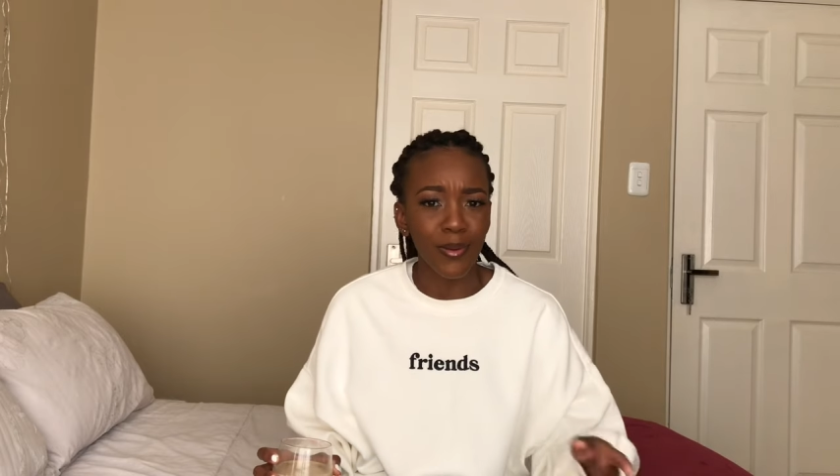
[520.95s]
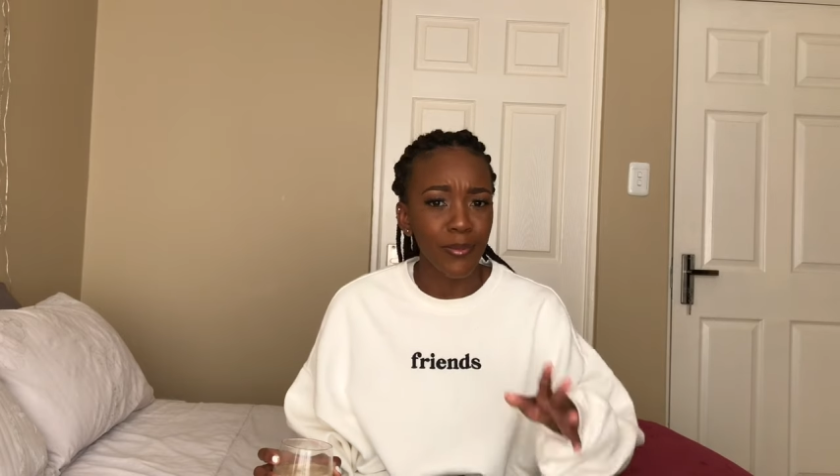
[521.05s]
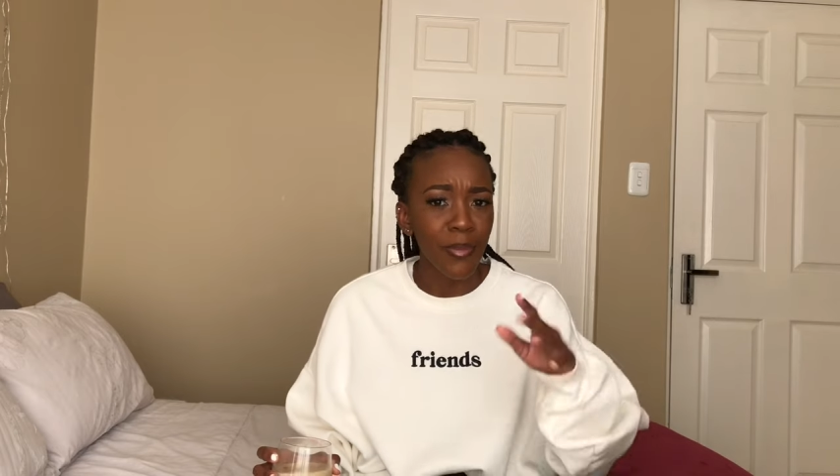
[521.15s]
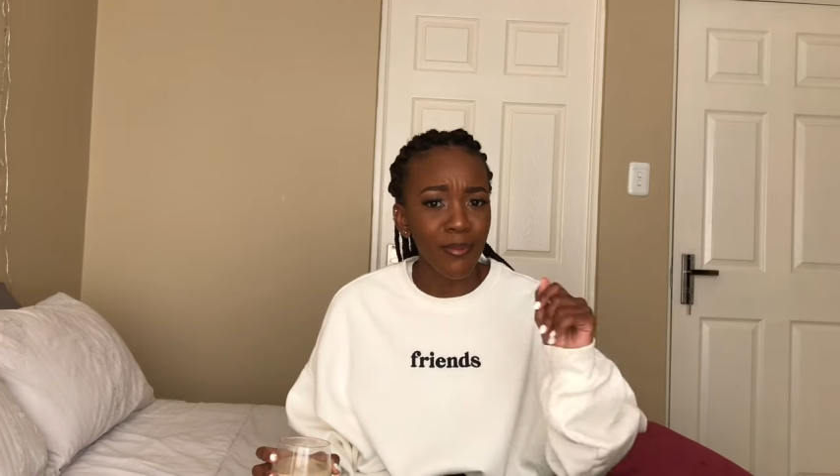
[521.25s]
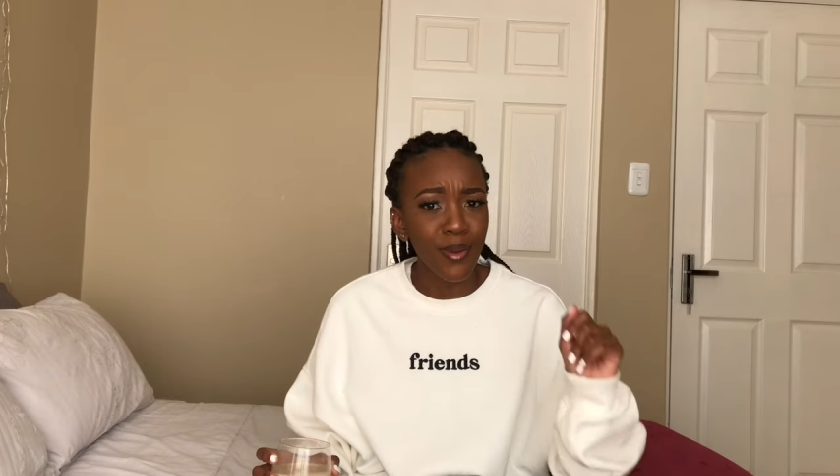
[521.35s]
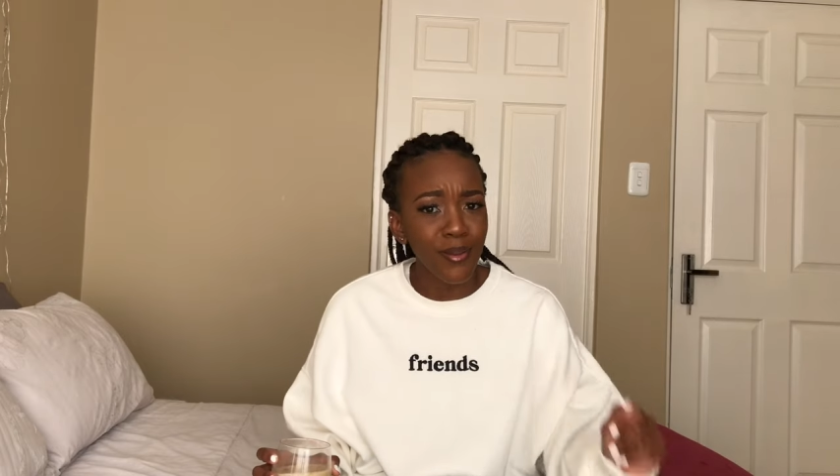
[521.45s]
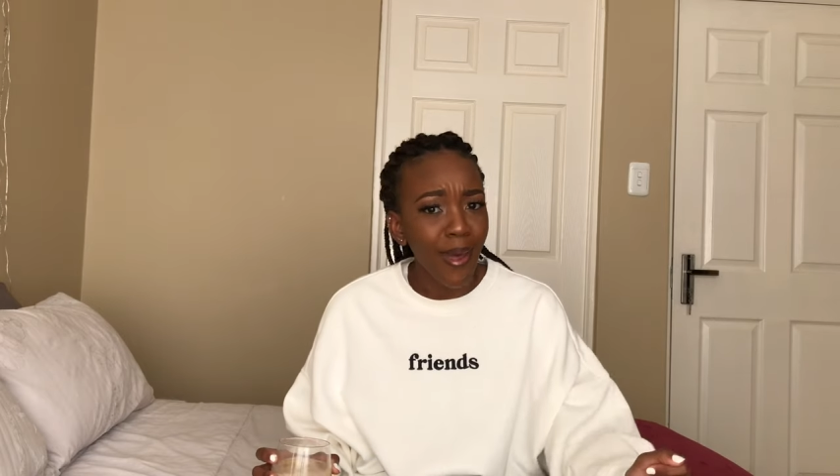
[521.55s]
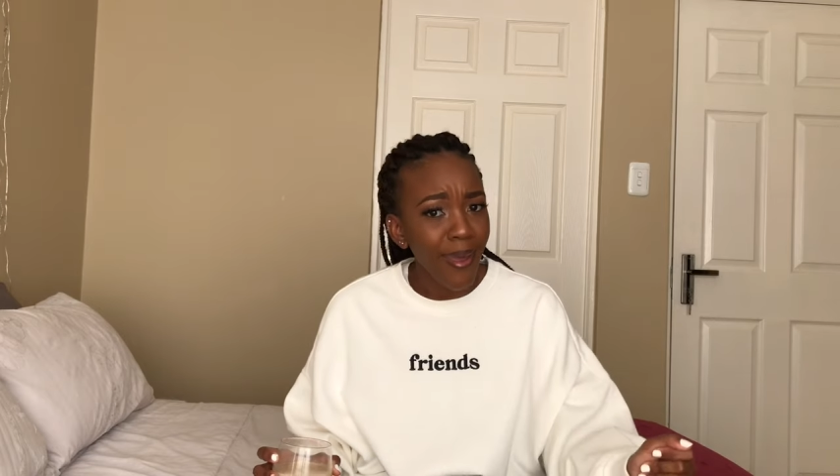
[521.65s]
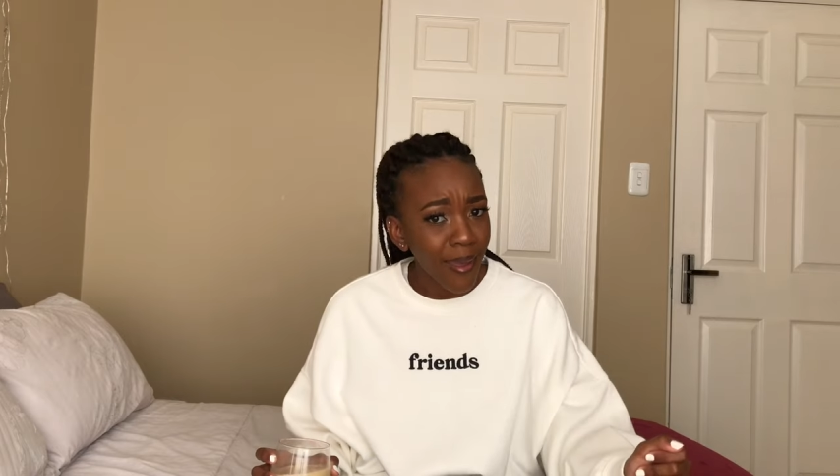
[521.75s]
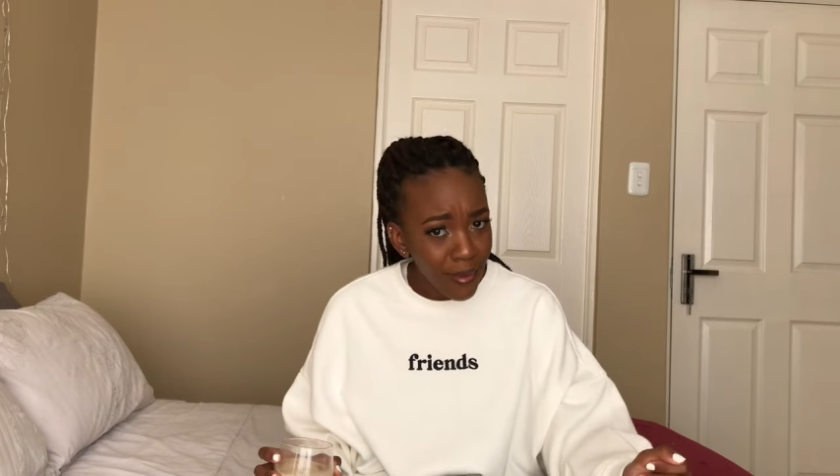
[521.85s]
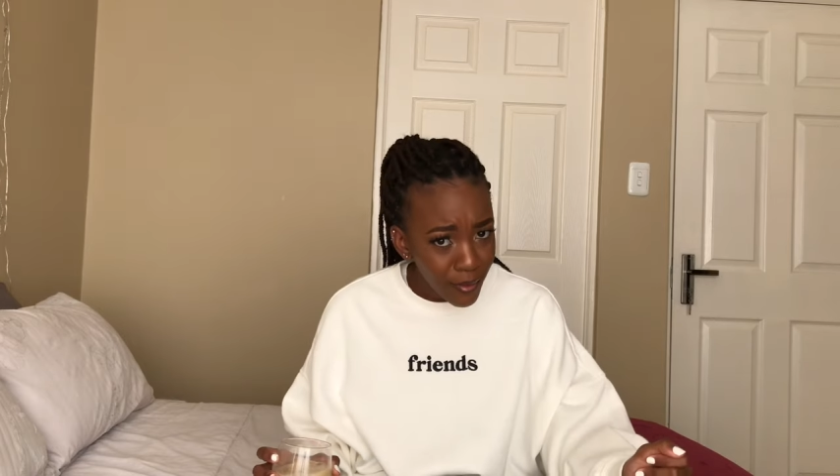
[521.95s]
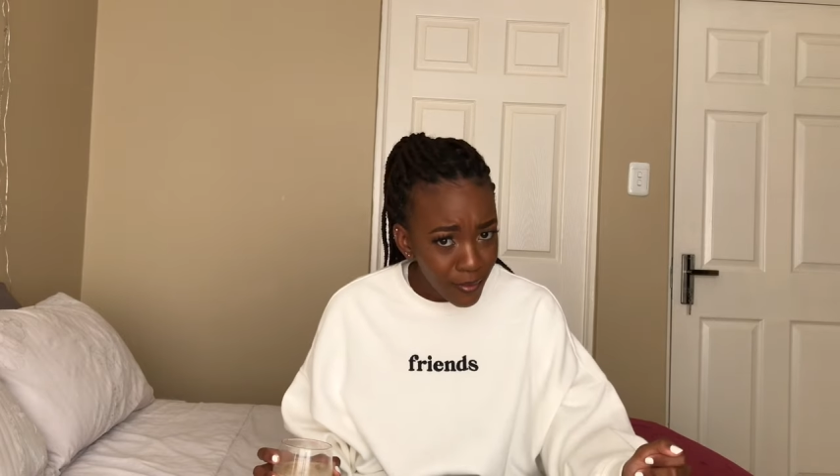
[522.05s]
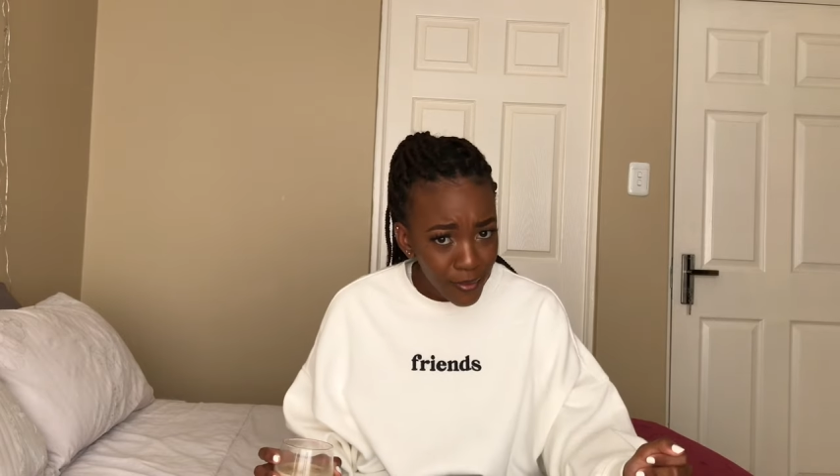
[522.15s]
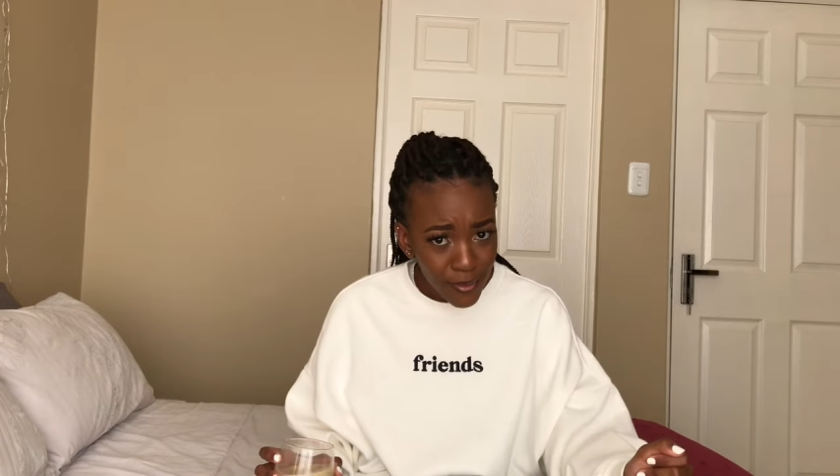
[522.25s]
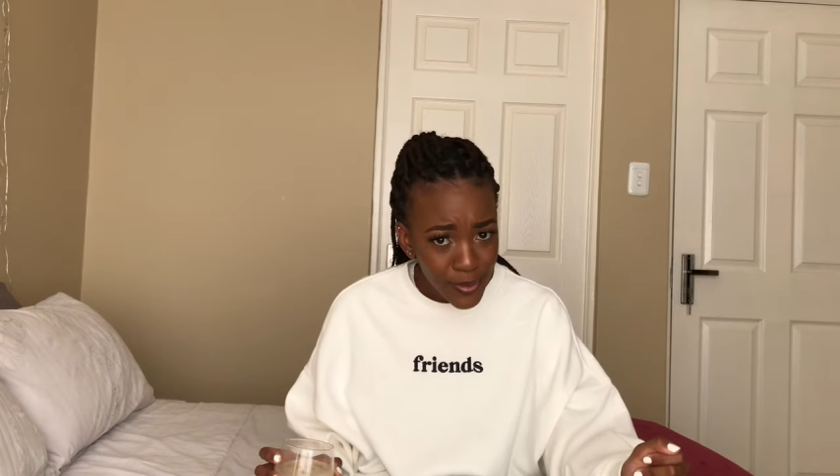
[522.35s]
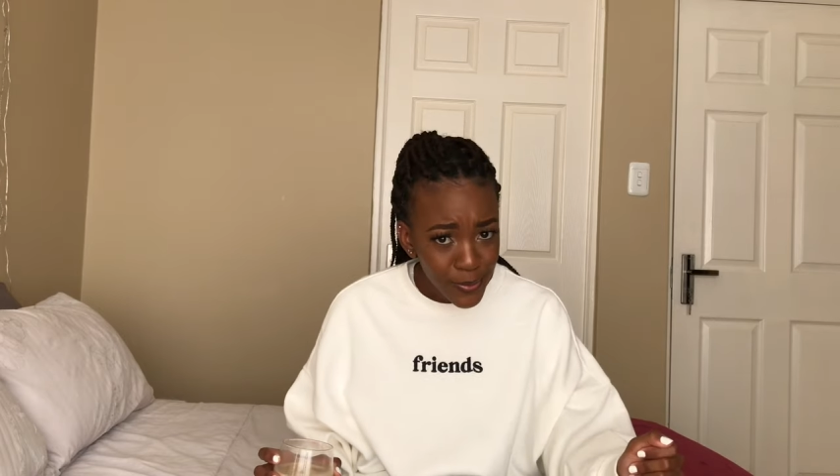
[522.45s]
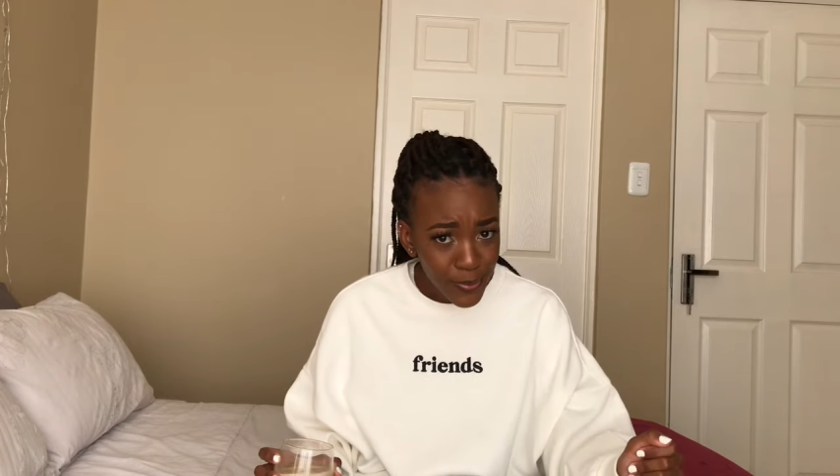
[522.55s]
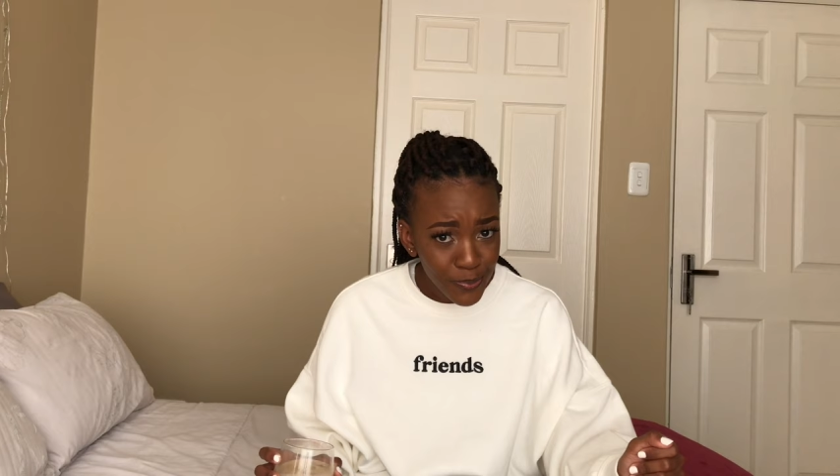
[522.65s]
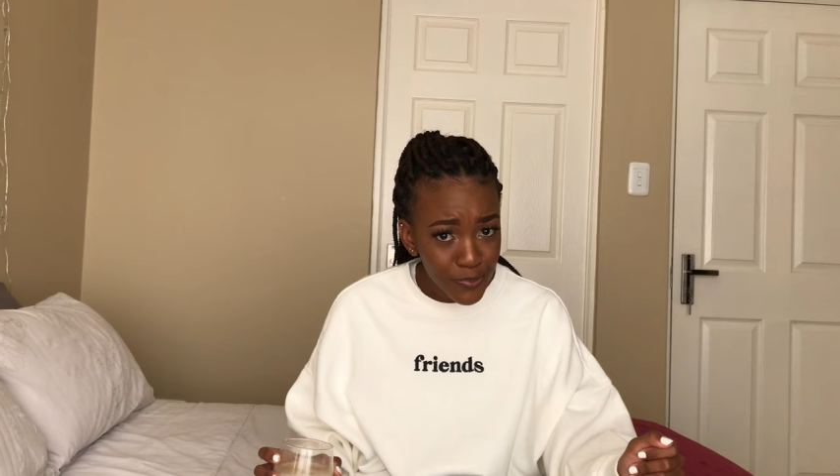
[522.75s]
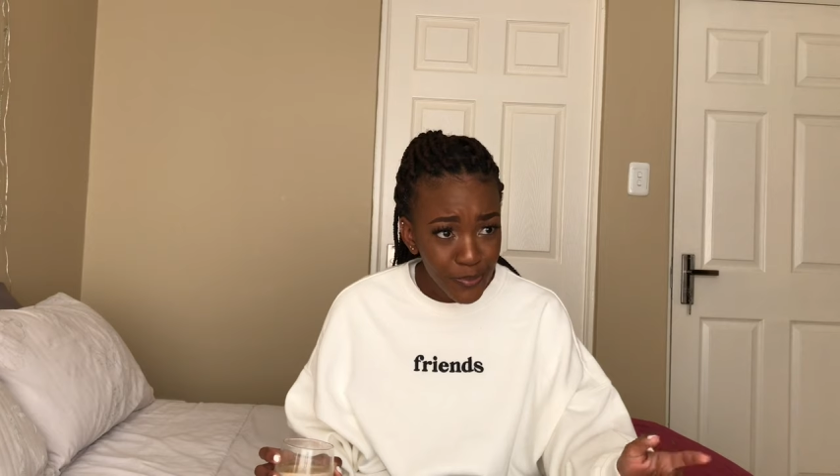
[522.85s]
Baby girl,
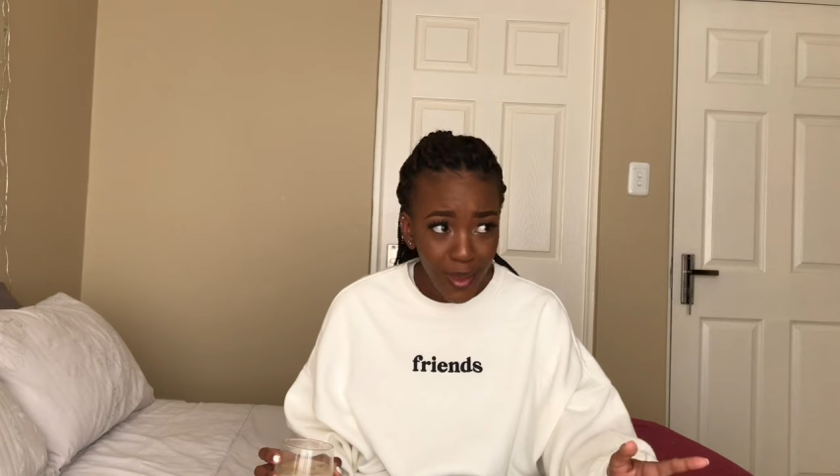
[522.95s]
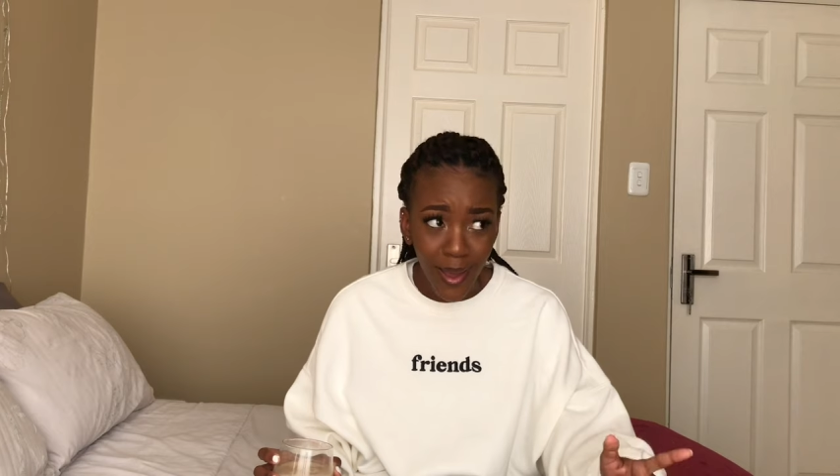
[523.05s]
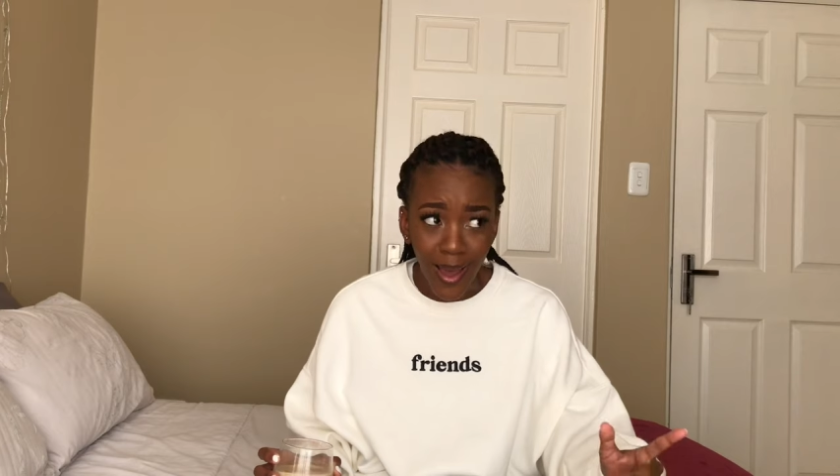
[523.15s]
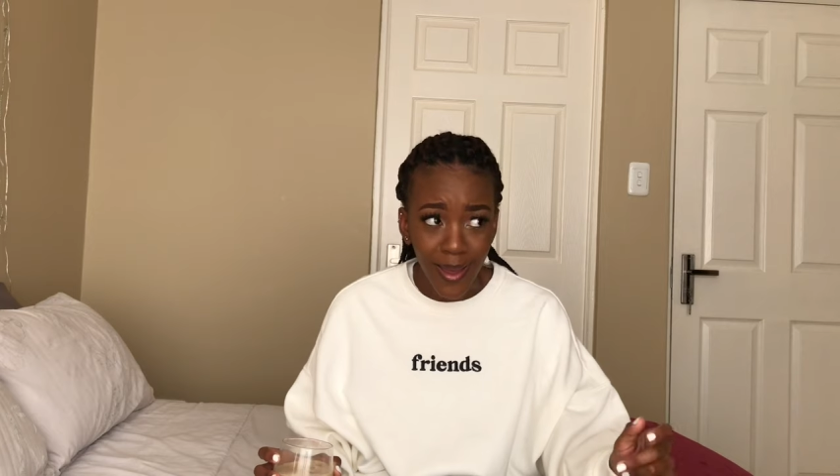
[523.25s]
I